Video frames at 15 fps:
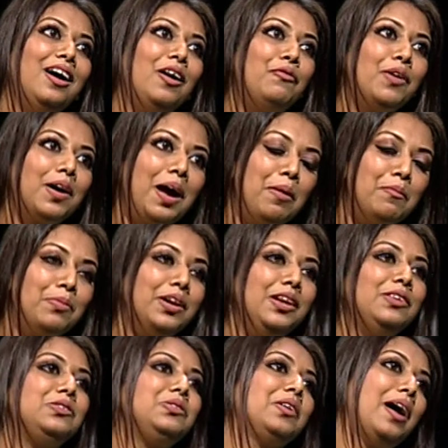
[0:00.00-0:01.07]
for
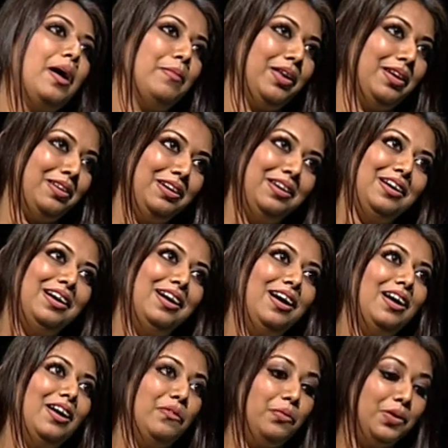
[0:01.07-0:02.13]
companies to come
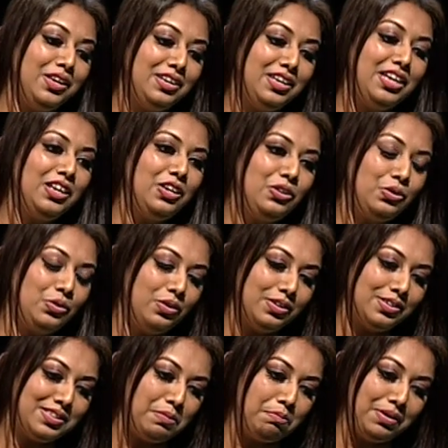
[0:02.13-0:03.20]
in. We need to
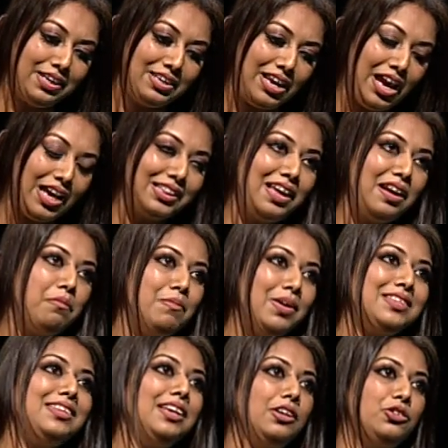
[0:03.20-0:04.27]
simply take that
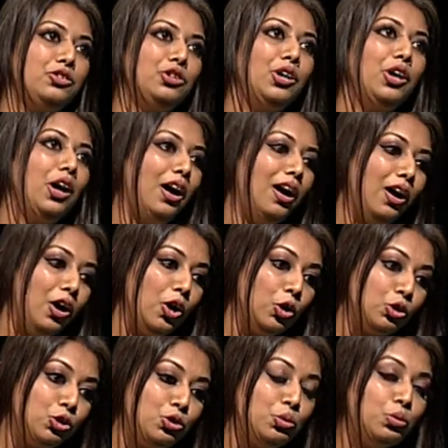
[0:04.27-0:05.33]
message
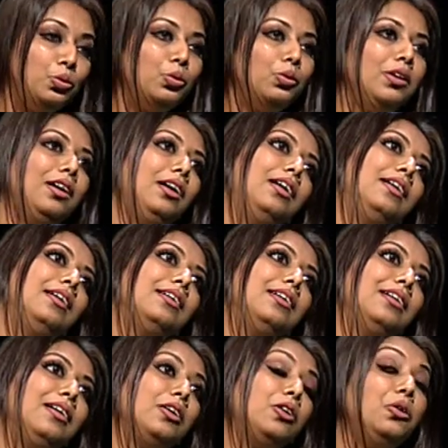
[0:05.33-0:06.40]
to
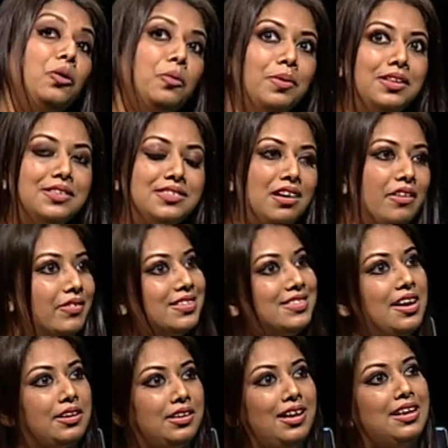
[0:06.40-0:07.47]
global service
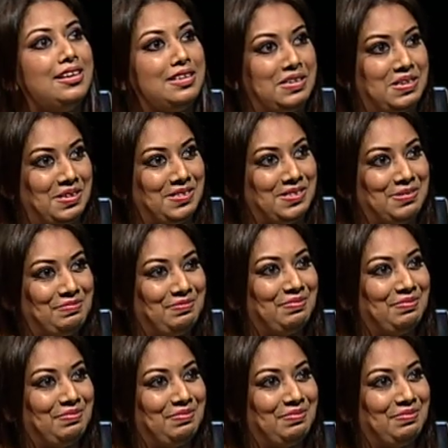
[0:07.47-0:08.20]
sector entities.